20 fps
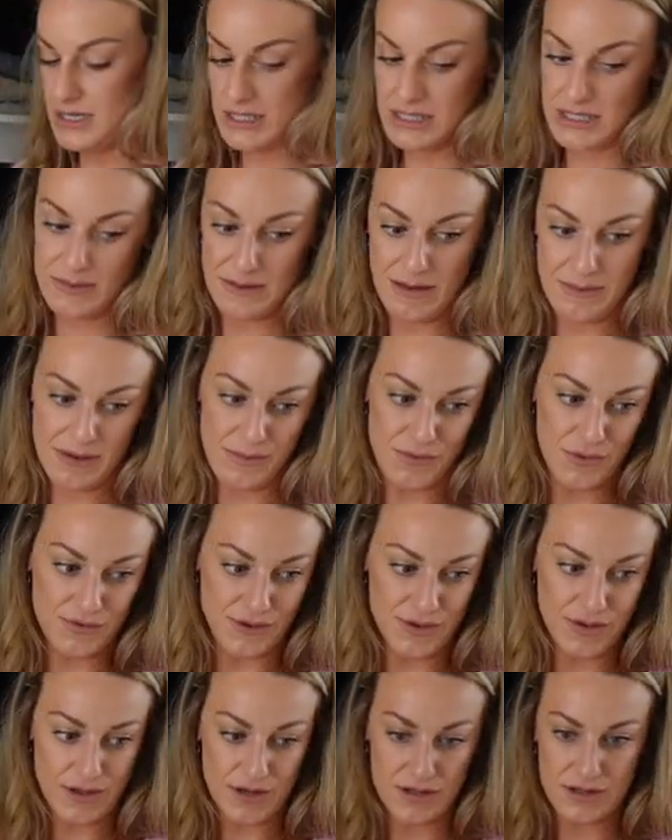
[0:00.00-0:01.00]
See a bit more
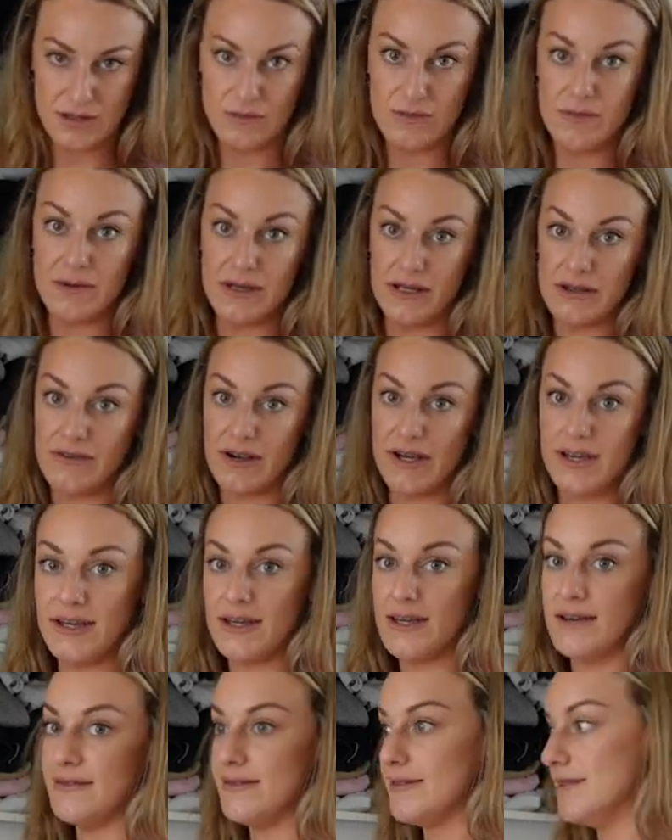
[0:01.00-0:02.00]
ruthless than we're being right
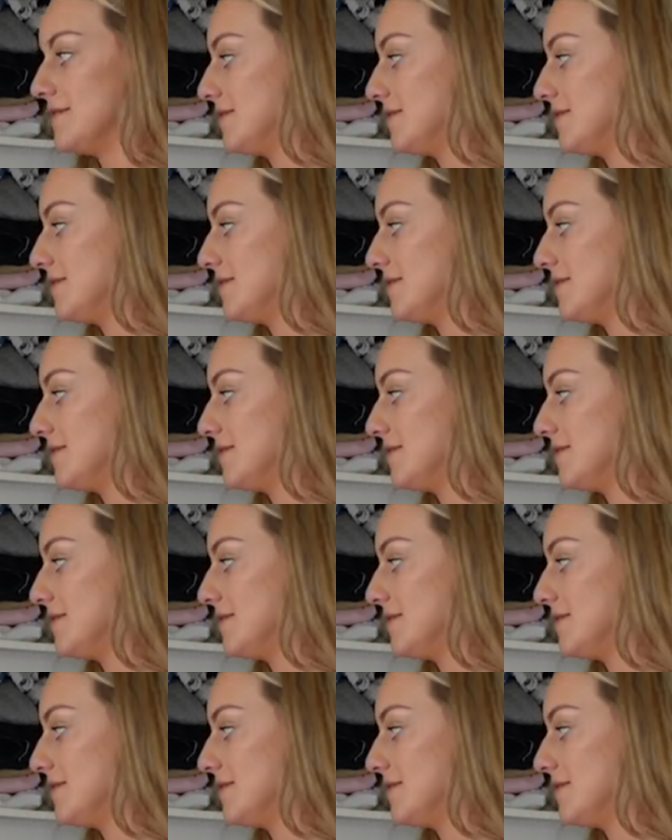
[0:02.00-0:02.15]
here, isn't